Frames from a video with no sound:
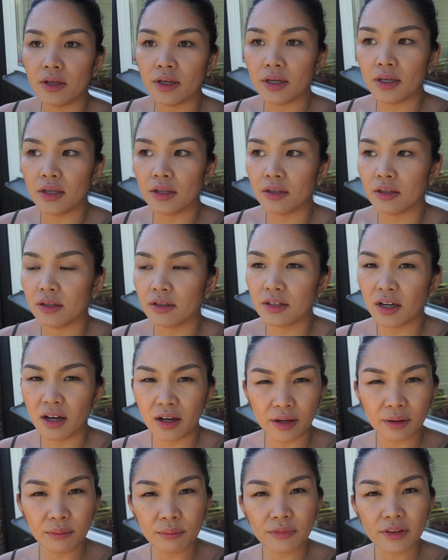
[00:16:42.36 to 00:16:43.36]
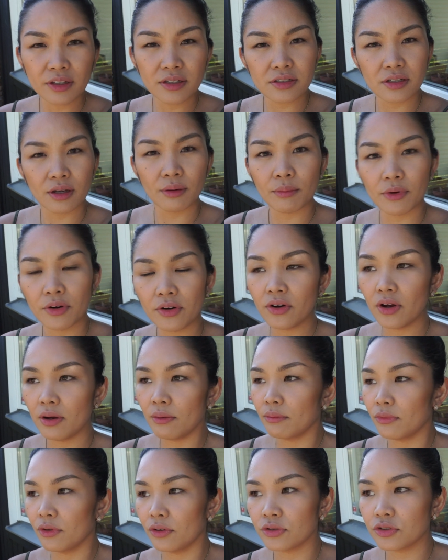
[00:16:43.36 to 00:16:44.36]
in time this summer.
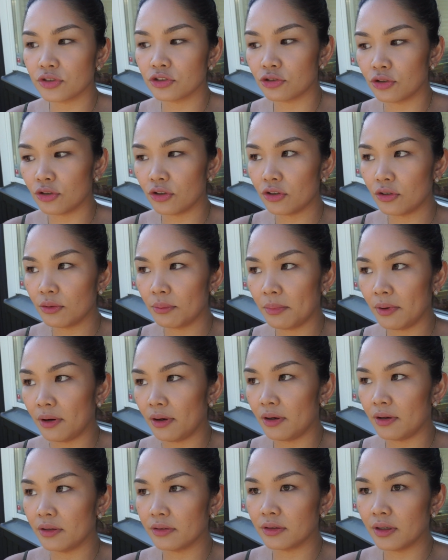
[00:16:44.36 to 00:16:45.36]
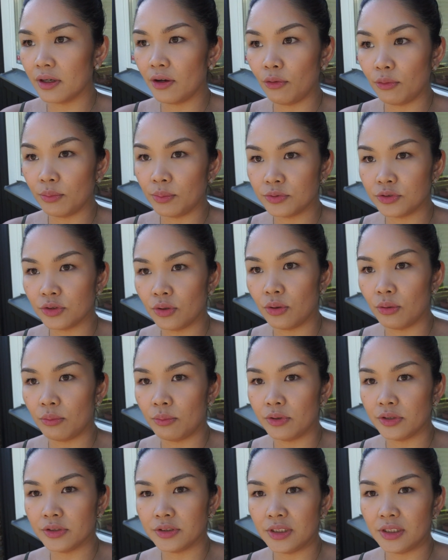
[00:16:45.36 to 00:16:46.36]
I'm not sure, but I hope so,
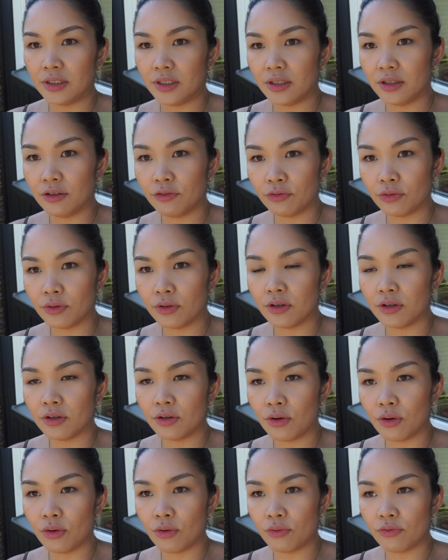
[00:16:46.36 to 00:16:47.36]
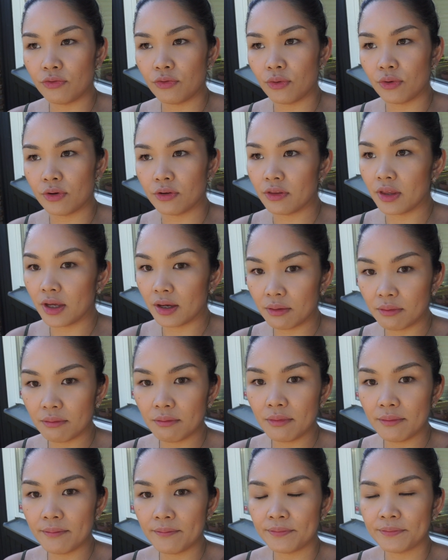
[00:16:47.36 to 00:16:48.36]
because if we're going to go for
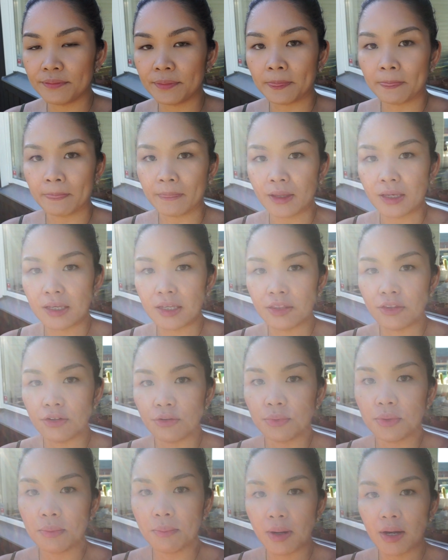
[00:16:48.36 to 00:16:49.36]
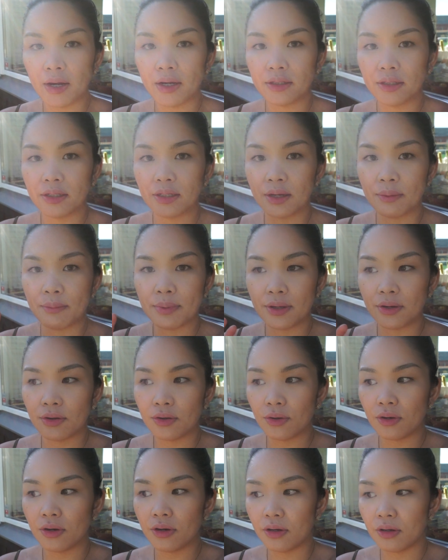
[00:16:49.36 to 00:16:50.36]
them, either we buy like a
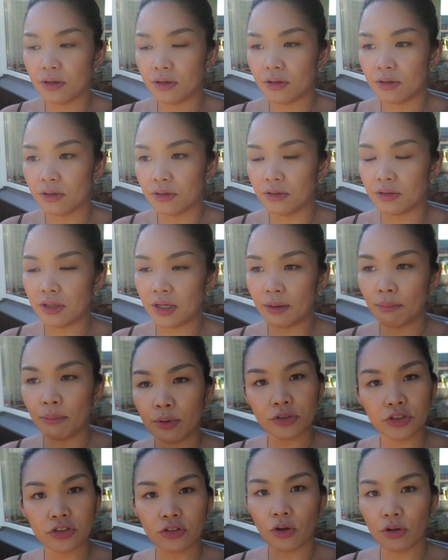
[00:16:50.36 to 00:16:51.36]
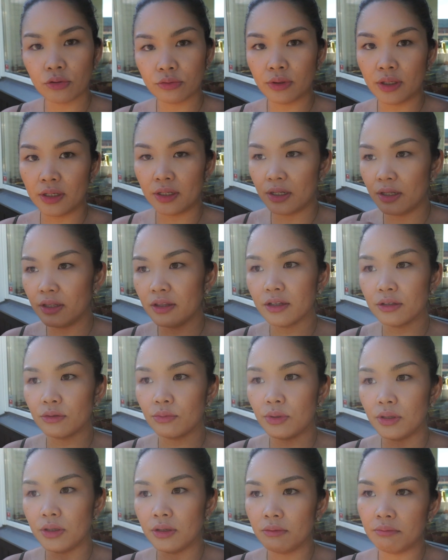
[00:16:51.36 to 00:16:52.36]
bigger like bush already that
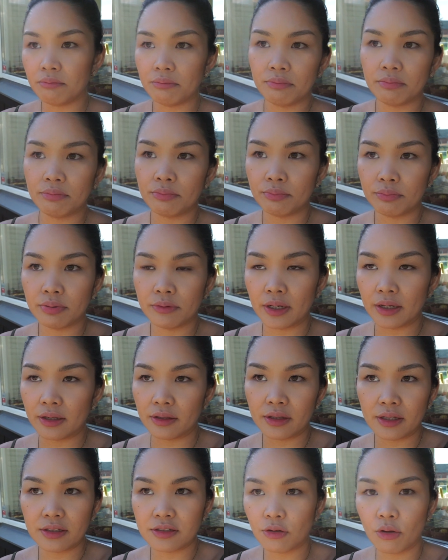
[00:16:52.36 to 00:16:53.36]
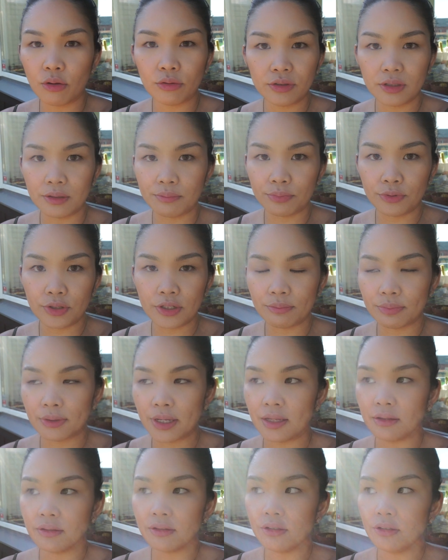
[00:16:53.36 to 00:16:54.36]
we that's already
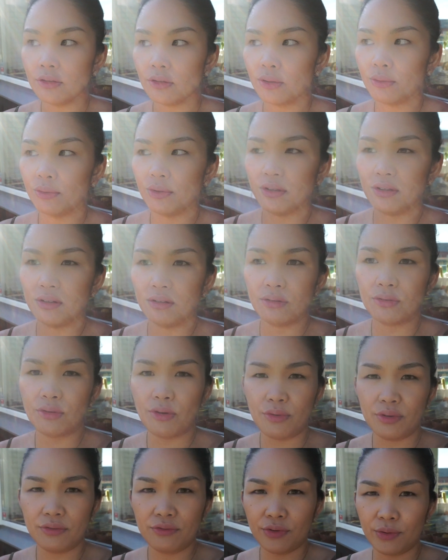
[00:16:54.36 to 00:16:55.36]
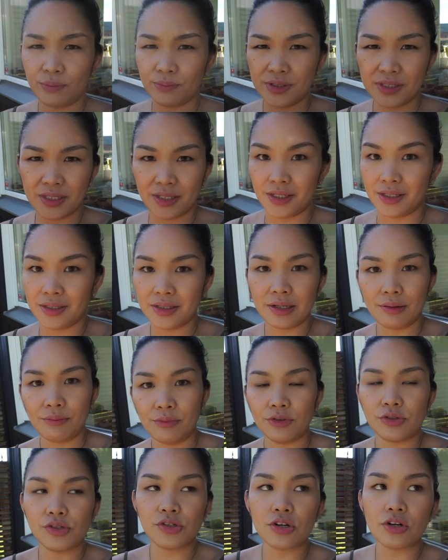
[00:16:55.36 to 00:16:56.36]
pre-planted, or we're gonna grow it from seeds. I'm
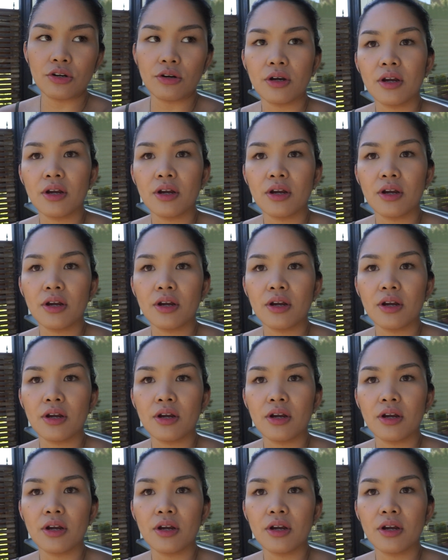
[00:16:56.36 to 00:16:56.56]
not sure.